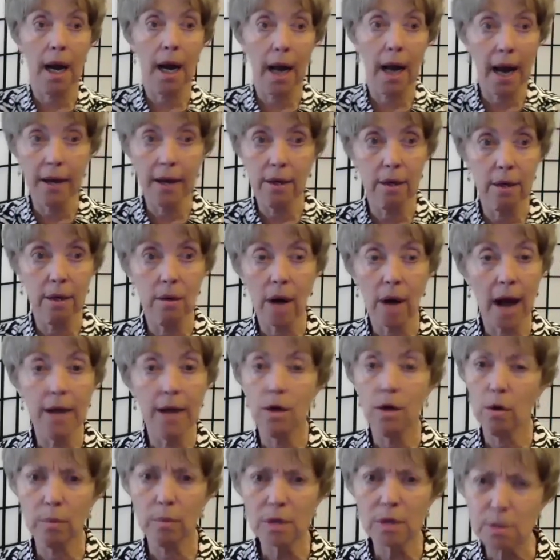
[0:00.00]
I, I, knew,
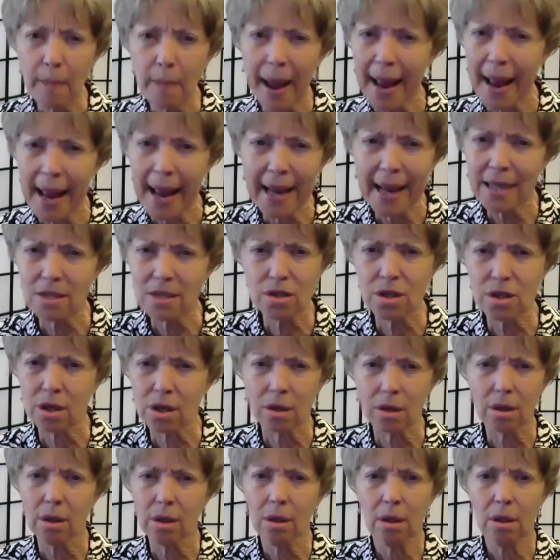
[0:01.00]
I knew it was my
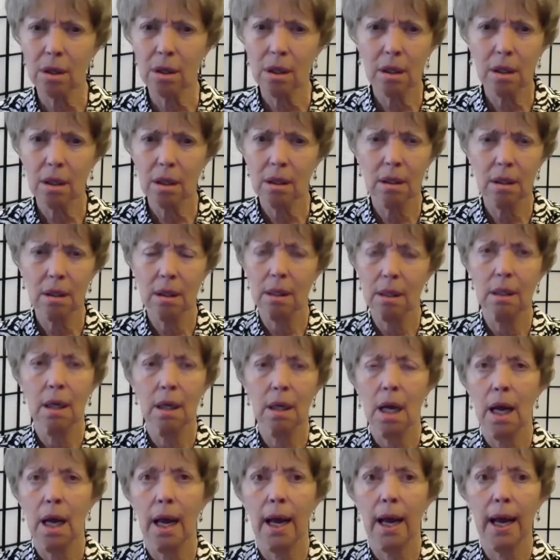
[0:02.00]
answer.
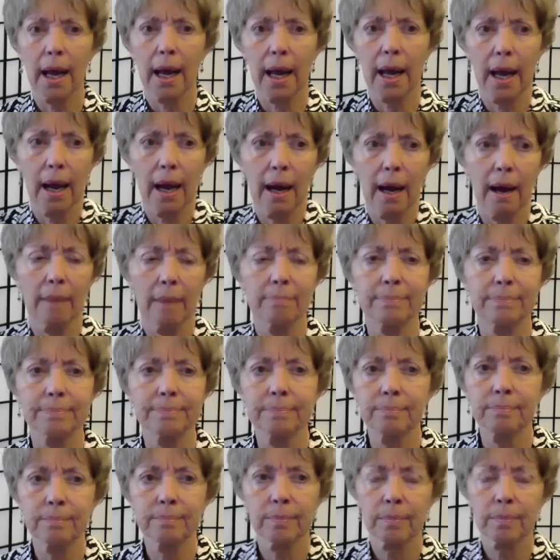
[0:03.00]

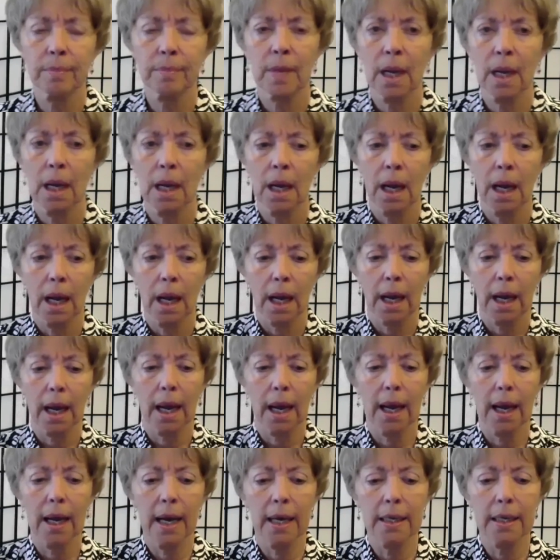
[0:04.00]
Um,
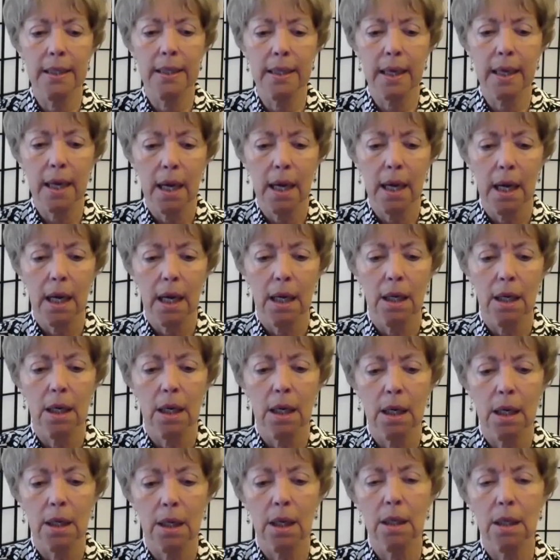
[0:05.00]
and
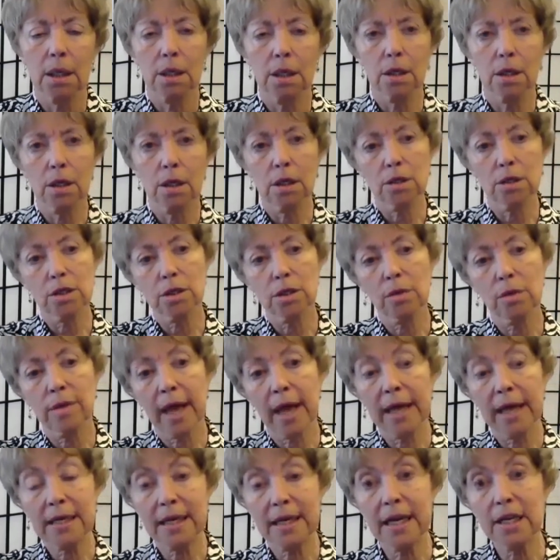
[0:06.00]
so
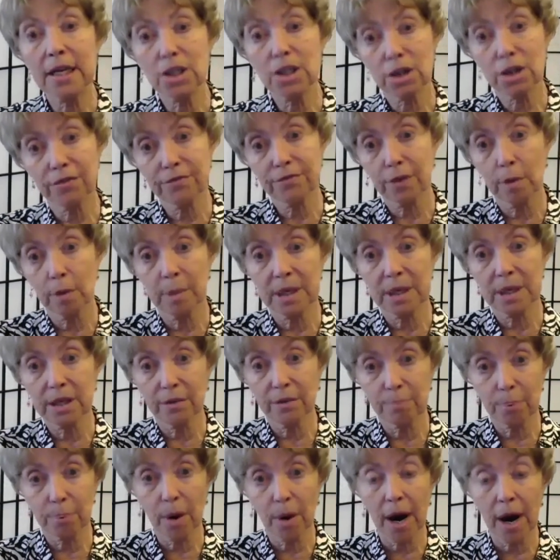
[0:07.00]
they teach
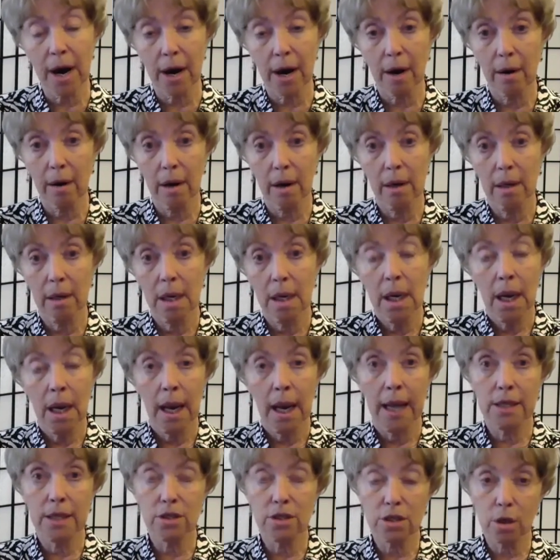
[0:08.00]
affirmative prayer.
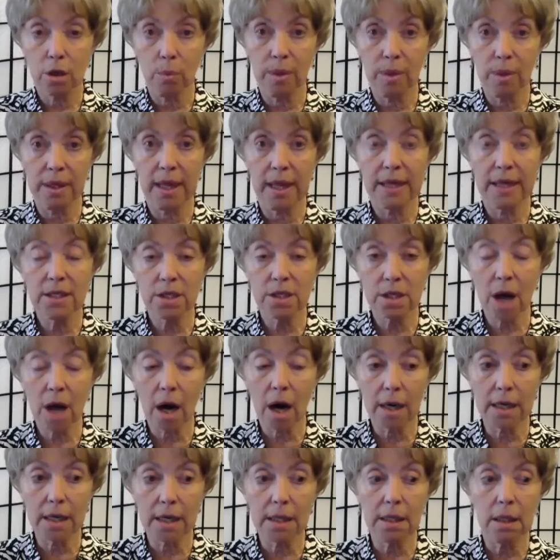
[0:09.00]
And so when they
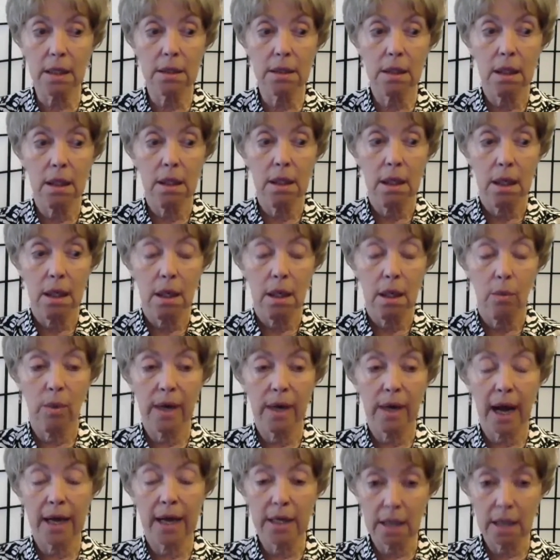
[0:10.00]
started
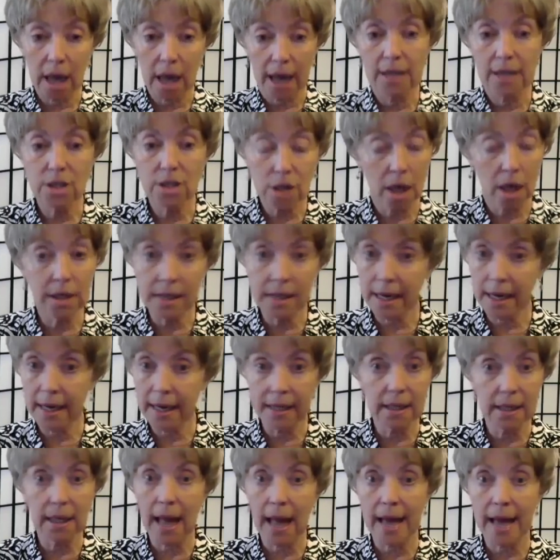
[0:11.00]
when I, I started
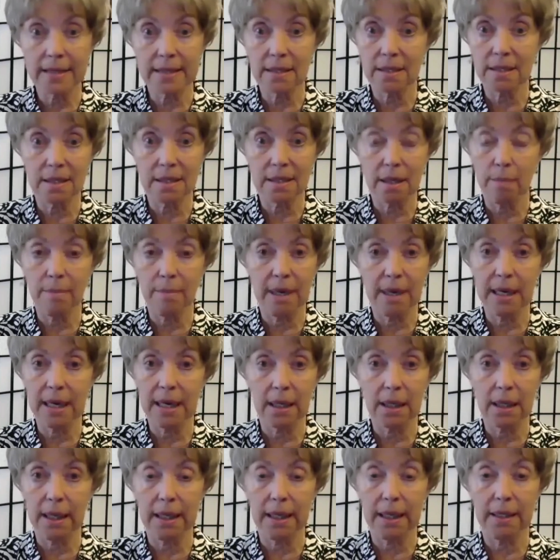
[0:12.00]
taking classes
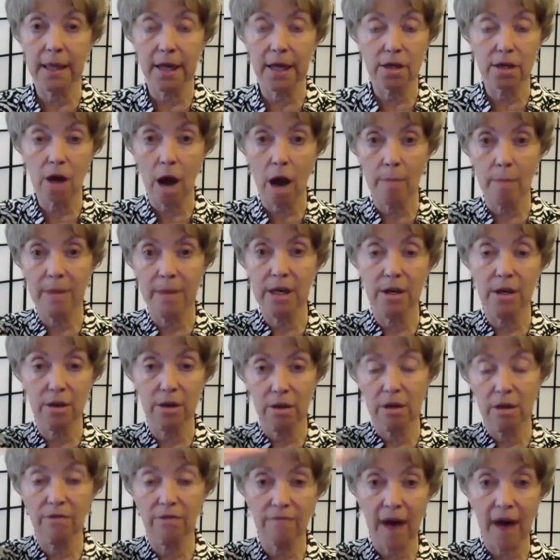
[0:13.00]
immediately and they taught me to
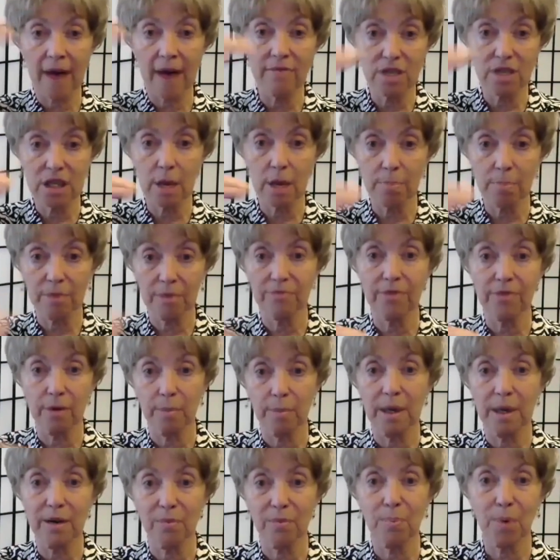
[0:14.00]
do the five-step
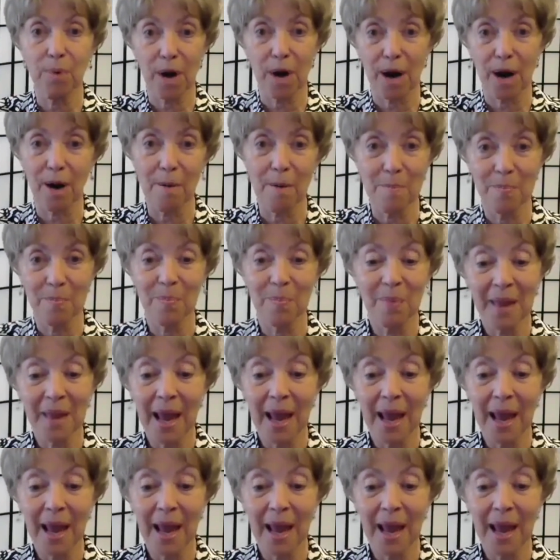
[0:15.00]
affirmative prayer